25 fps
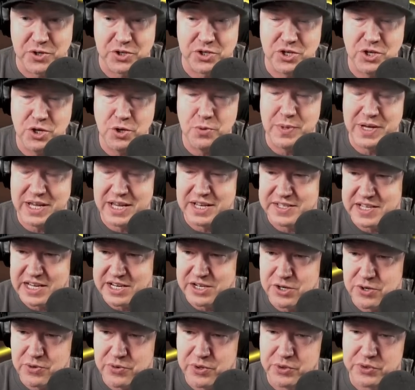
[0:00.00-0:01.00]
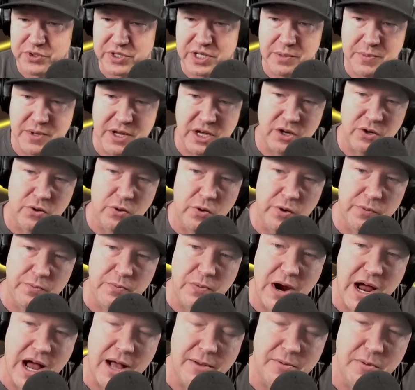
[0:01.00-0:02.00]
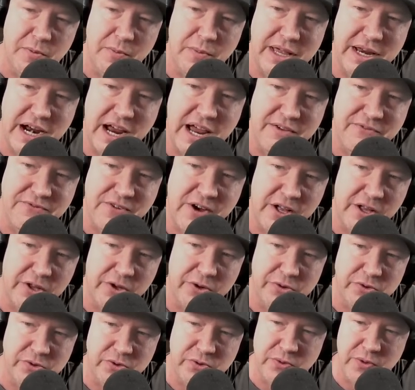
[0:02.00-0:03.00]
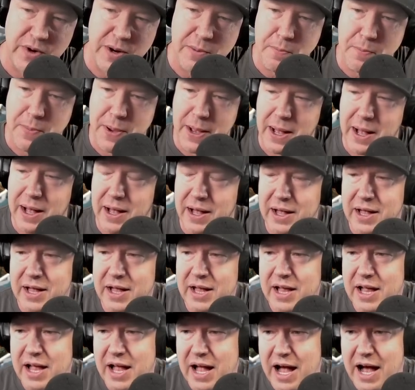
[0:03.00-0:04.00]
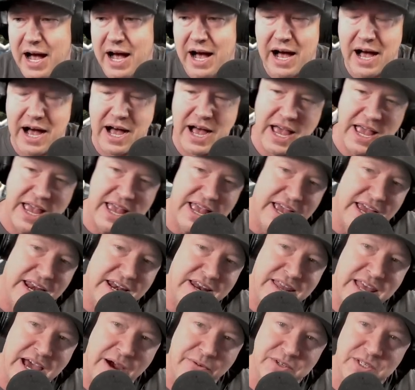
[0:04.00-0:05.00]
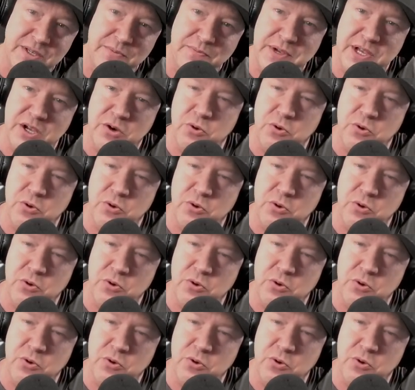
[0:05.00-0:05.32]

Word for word: 2 because I knew there was going to be a gold problem, and I followed Grimpa, and that was a big